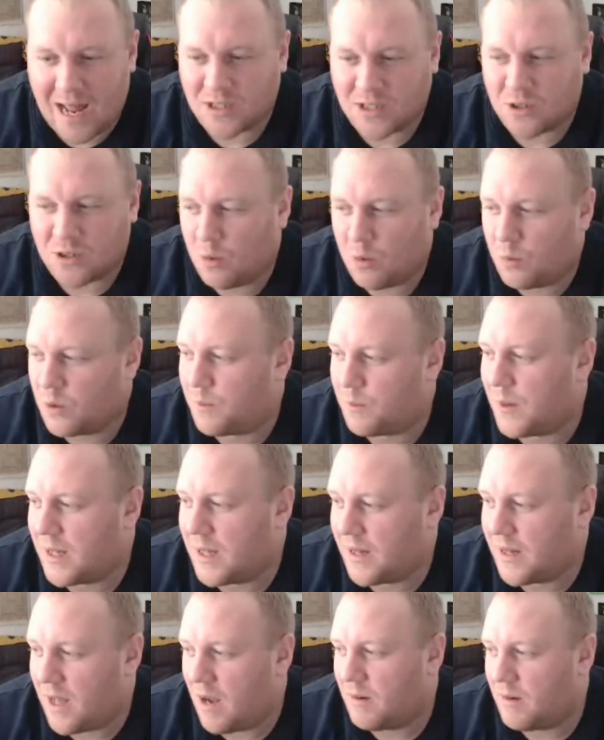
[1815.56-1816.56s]
sort of would
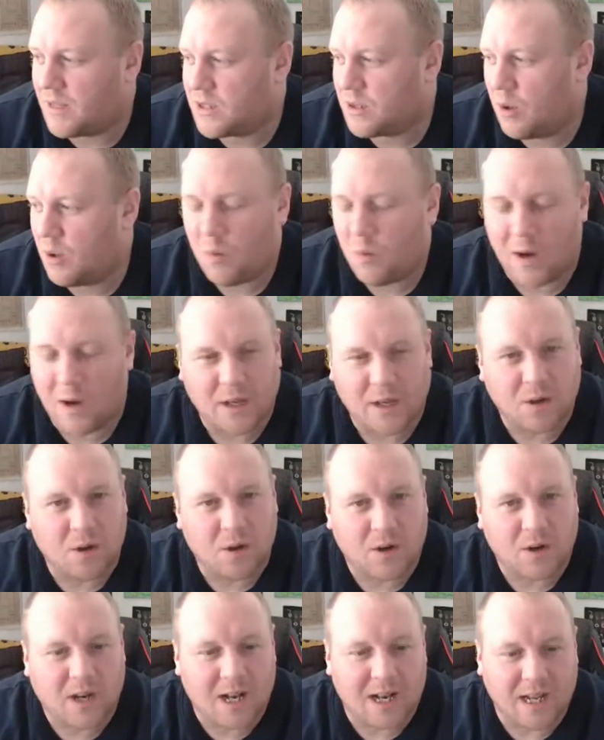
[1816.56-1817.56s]
be the only sort of way you
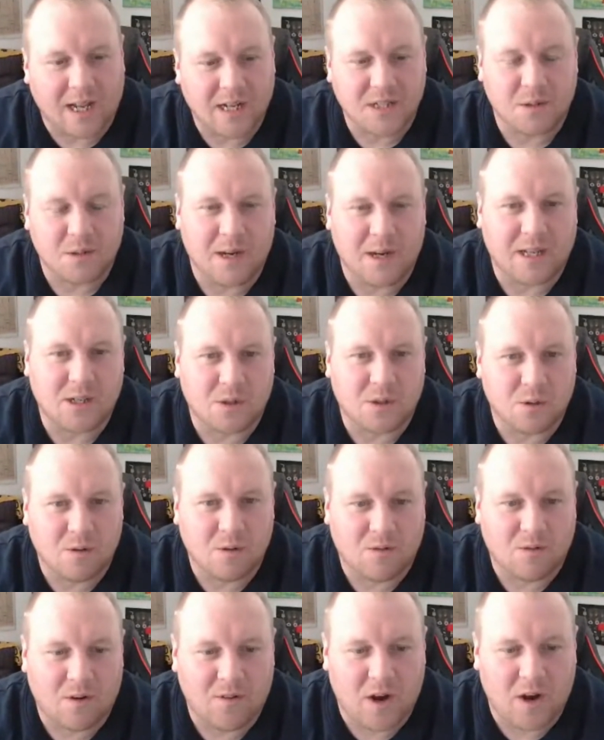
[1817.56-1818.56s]
could cling to any sort
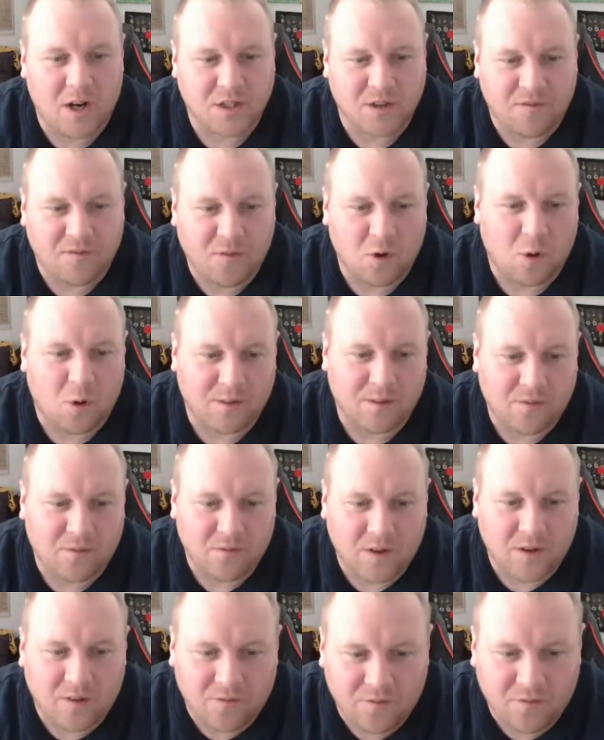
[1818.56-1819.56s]
of reverse of form
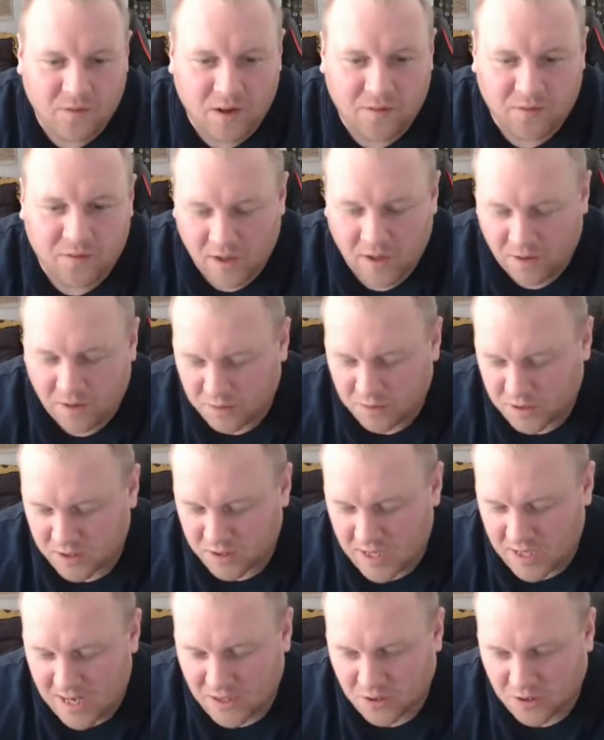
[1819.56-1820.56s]
if you know
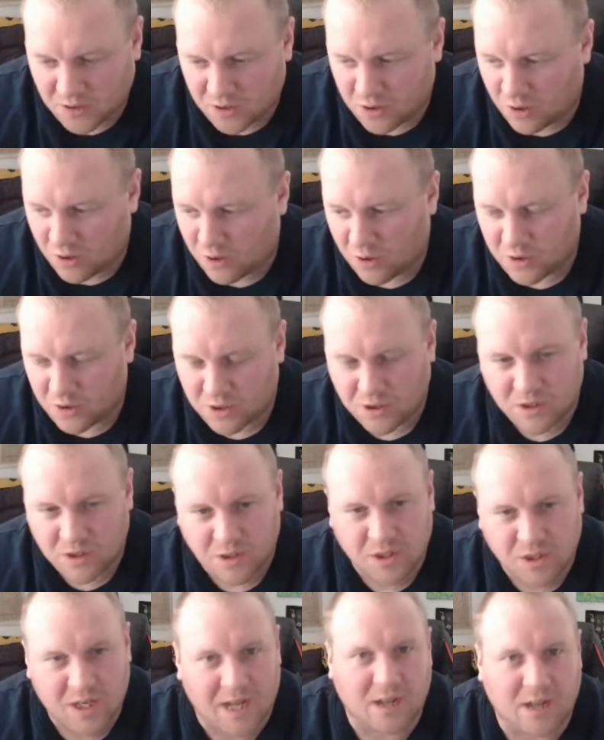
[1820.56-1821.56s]
those stats on John
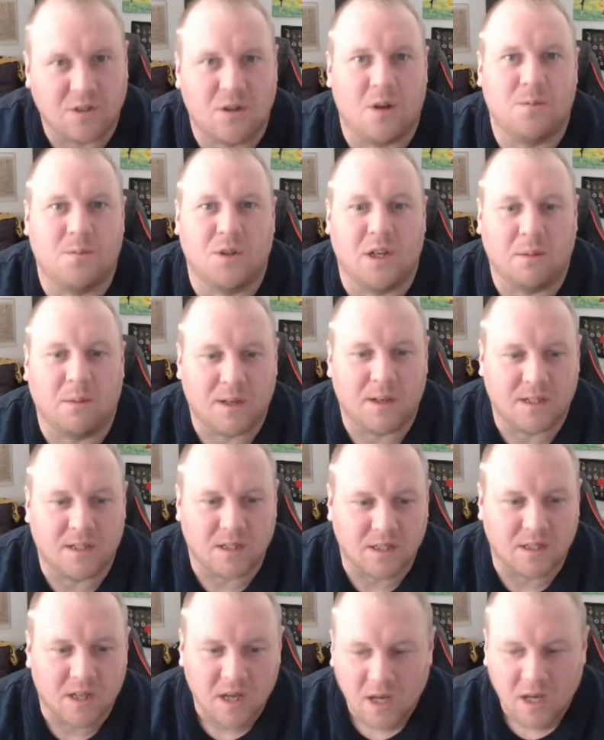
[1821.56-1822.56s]
Gosden's second time cheek
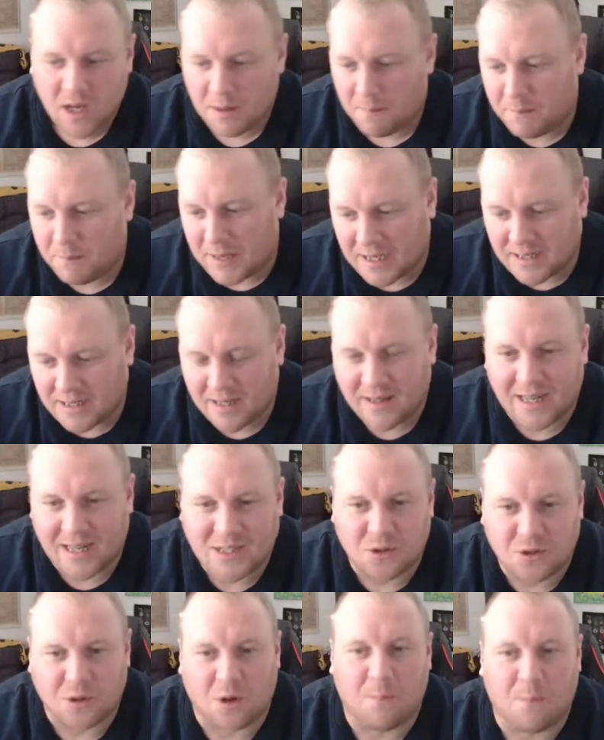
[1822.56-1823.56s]
pieces mean that they
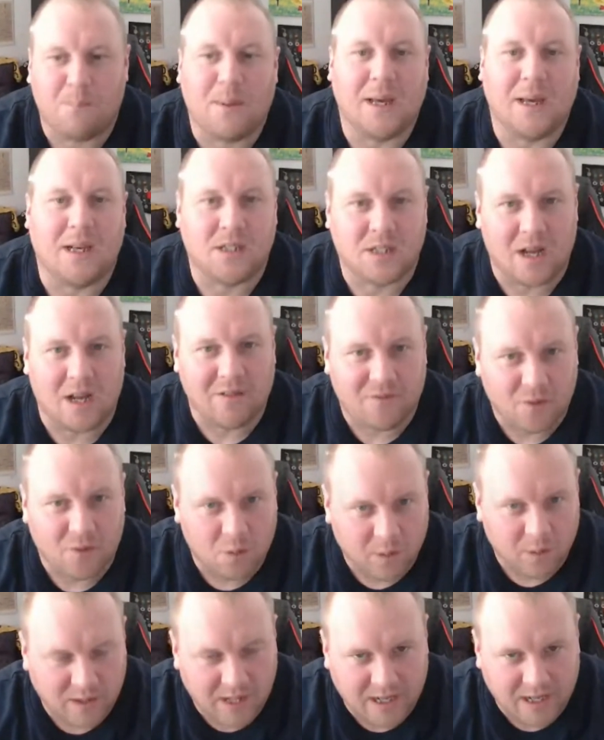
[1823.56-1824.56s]
took a big step
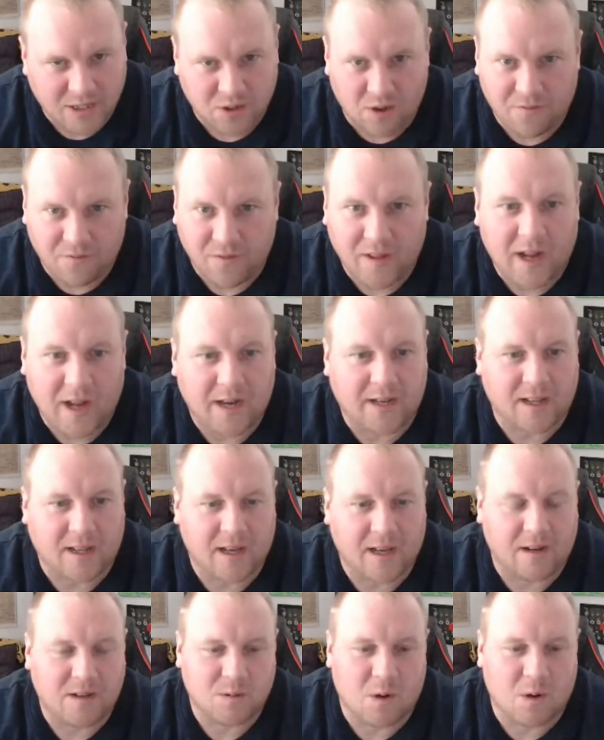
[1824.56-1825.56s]
forward next time for the
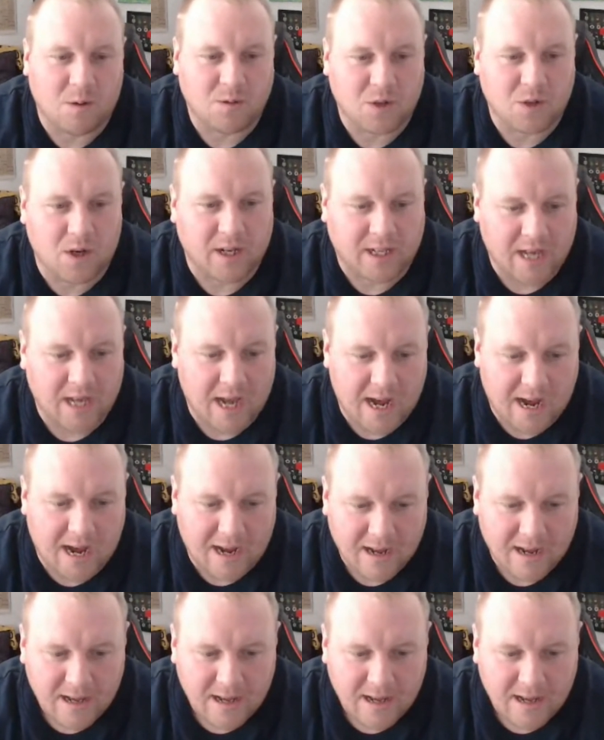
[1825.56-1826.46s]
headgear is what I'm trying to get at.